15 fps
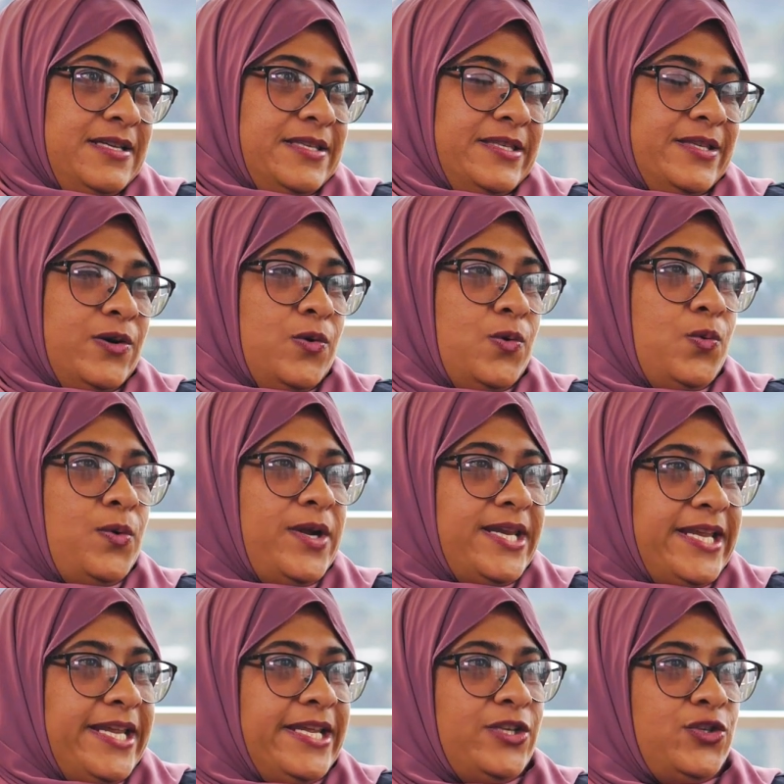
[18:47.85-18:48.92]
So we
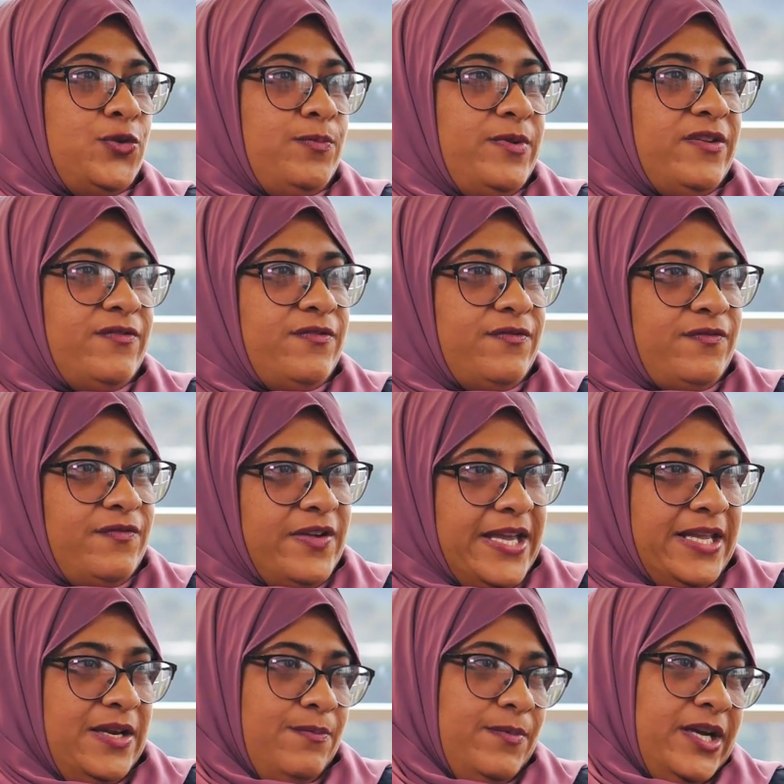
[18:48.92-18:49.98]
need to be
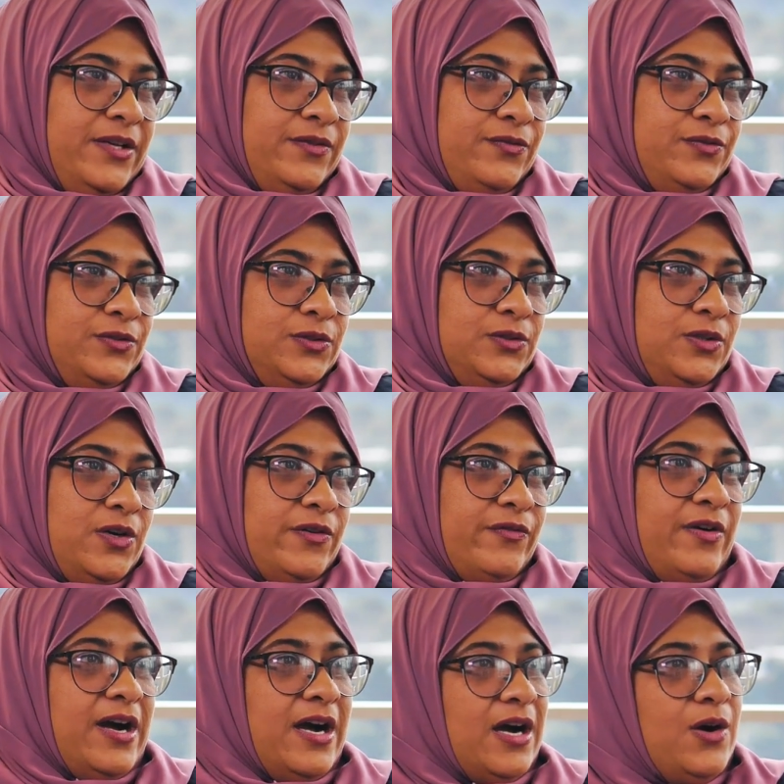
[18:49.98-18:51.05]
very mindful
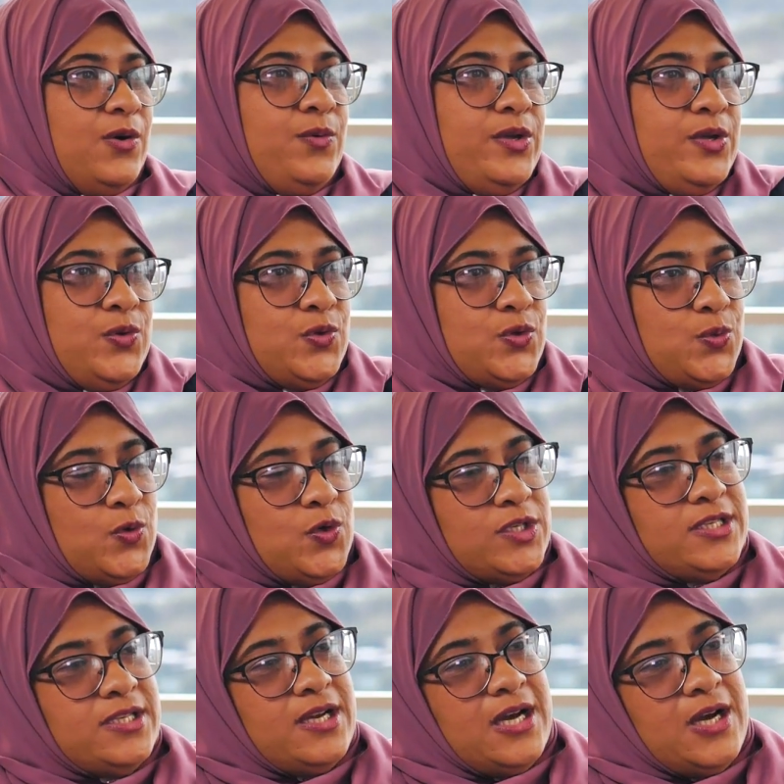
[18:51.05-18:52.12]
of how we use
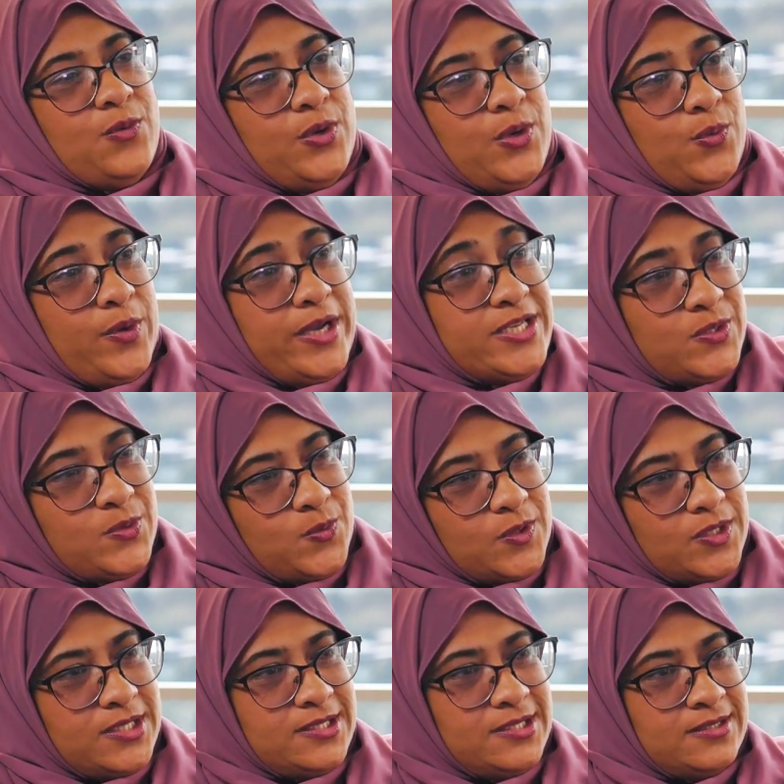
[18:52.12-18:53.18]
water, how we waste
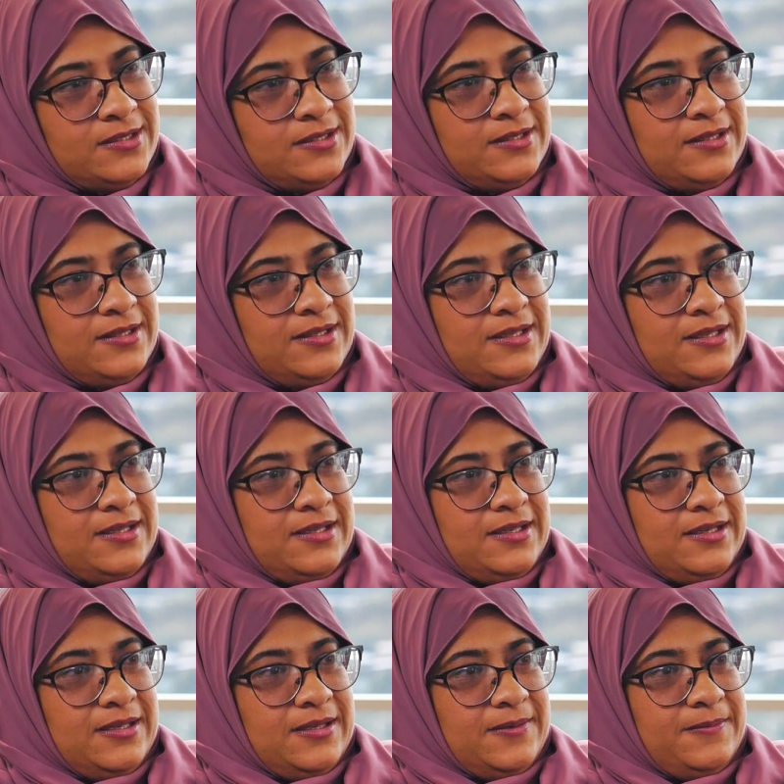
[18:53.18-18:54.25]
water,
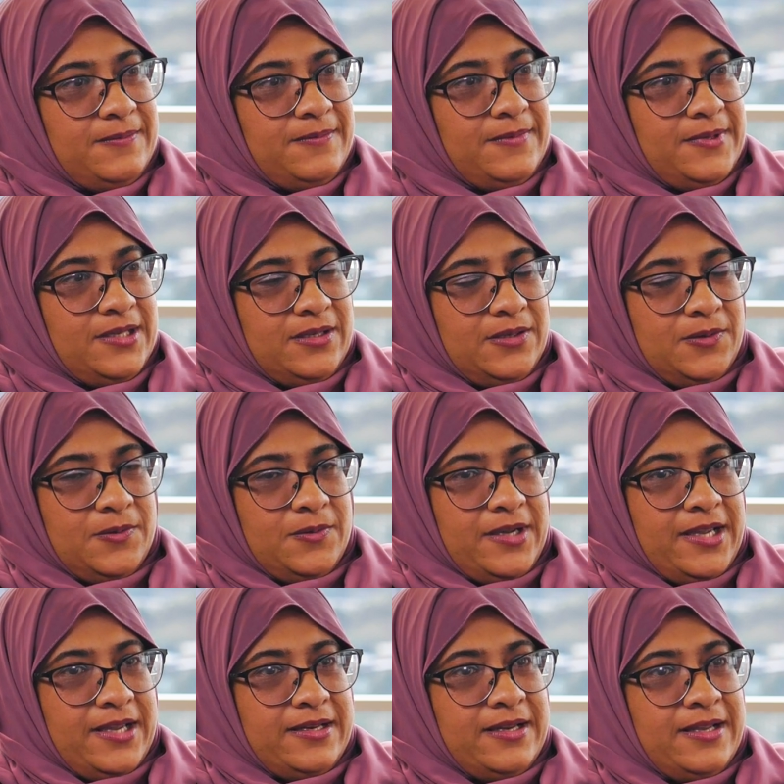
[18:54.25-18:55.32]
you know.
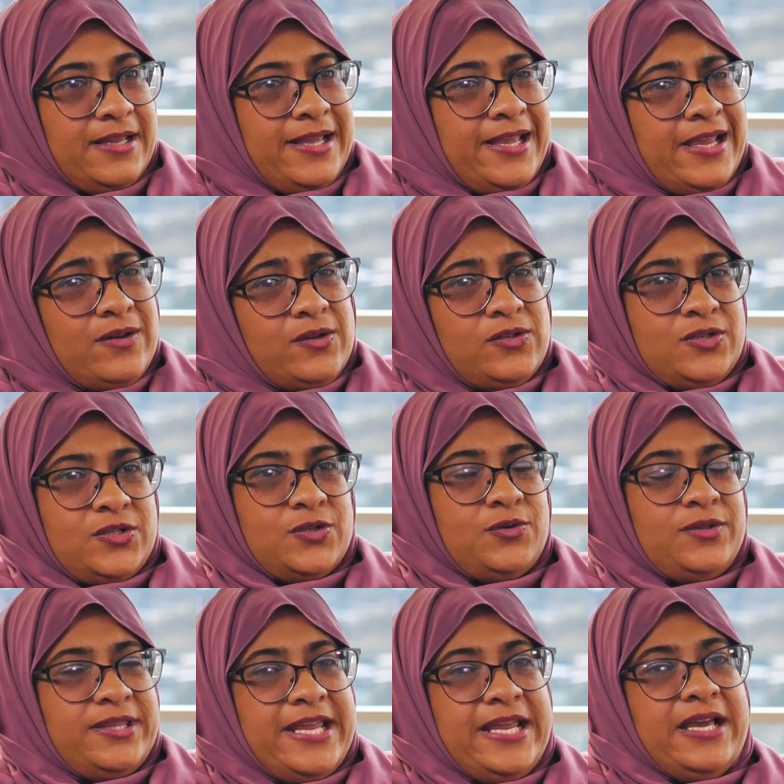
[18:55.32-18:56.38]
And also
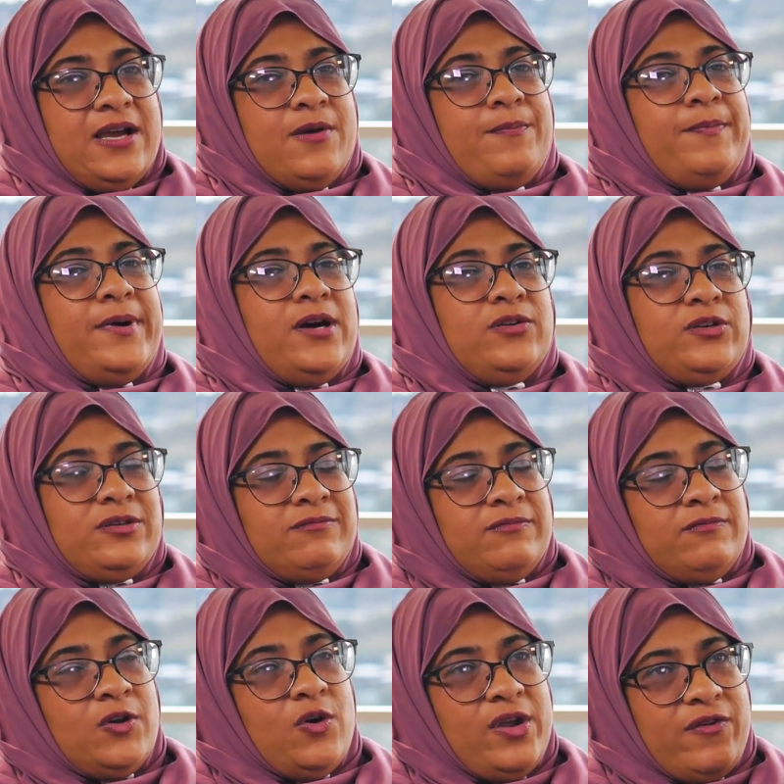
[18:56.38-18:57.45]
think about
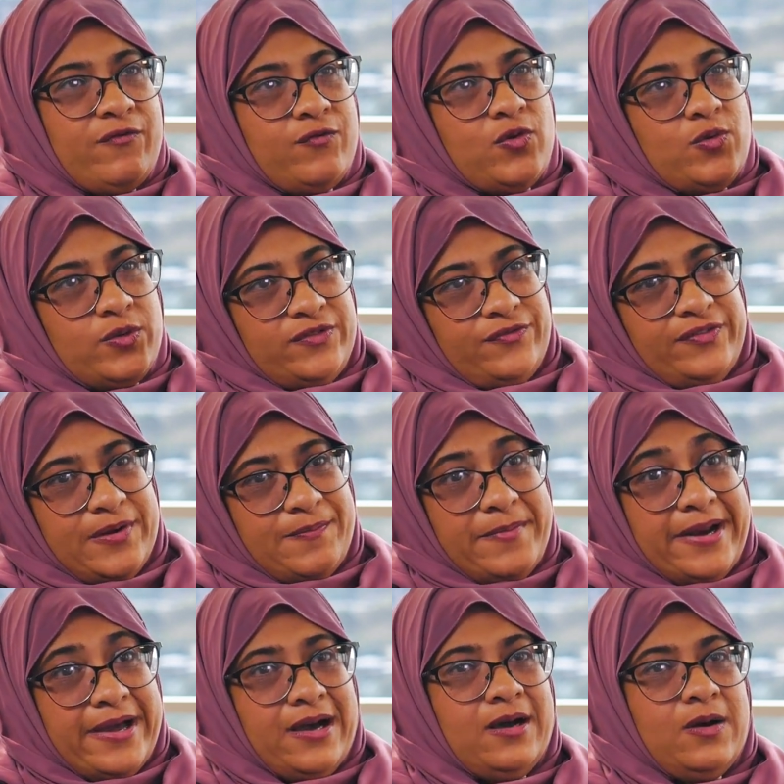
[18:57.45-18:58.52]
going forward from
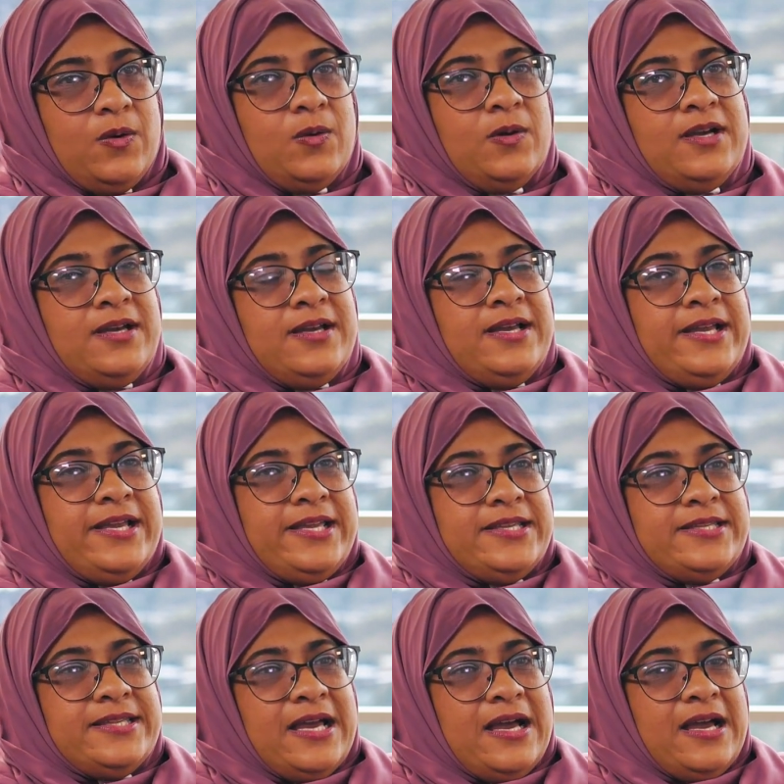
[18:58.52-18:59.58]
now
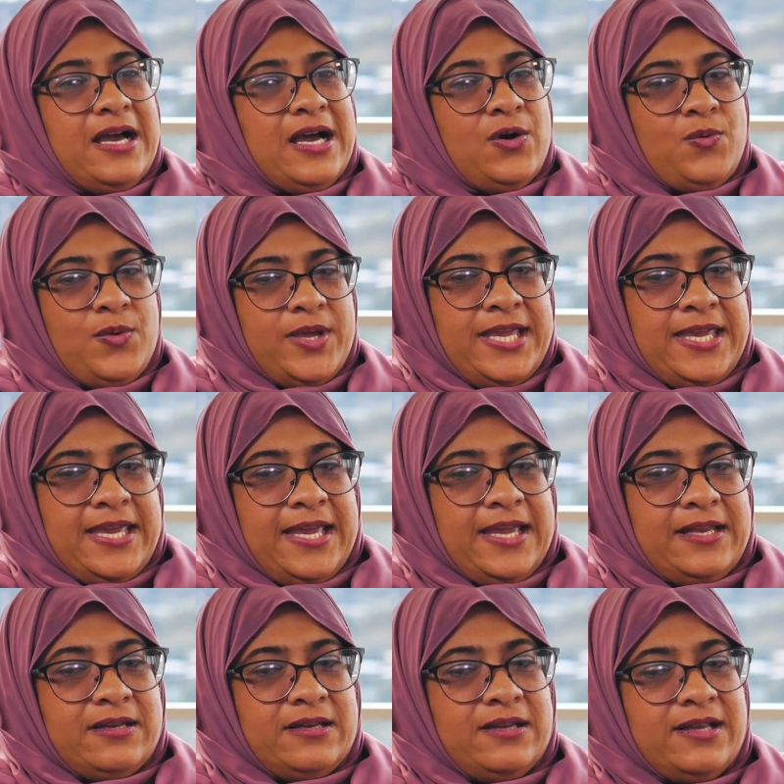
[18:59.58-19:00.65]
is how
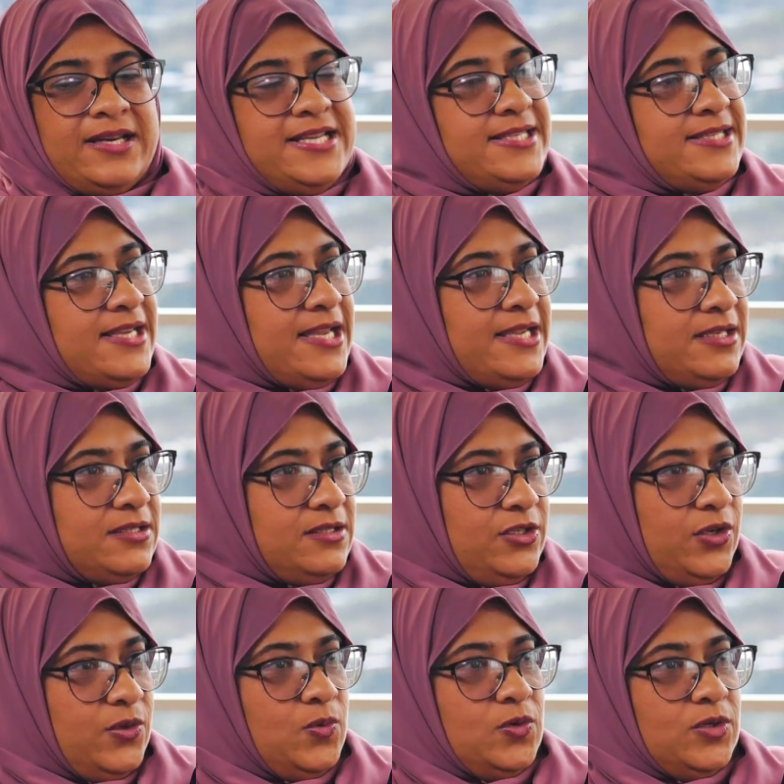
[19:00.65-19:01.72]
can recycle
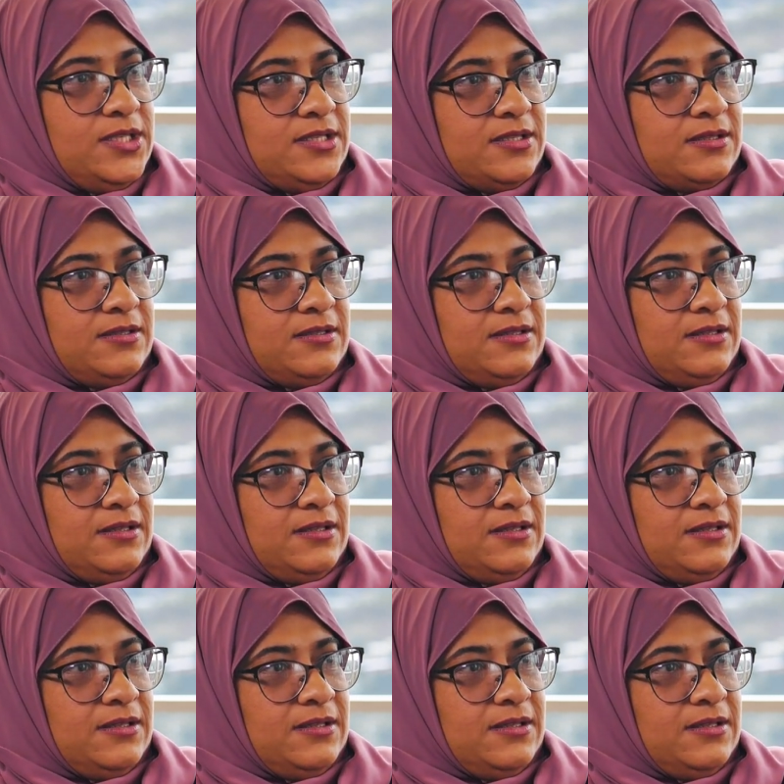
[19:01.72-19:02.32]
your water.